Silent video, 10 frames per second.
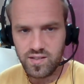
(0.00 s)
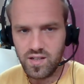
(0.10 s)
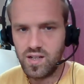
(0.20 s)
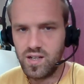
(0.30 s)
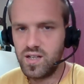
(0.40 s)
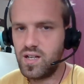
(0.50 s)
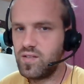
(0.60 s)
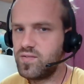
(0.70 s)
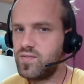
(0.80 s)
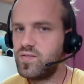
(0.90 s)
I
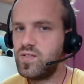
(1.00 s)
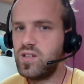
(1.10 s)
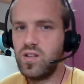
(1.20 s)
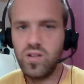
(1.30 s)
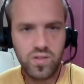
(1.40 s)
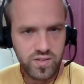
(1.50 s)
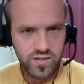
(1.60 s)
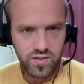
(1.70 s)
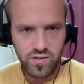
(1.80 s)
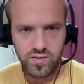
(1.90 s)
have lots
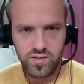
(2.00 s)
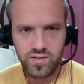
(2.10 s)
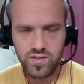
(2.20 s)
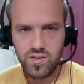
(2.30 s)
and lots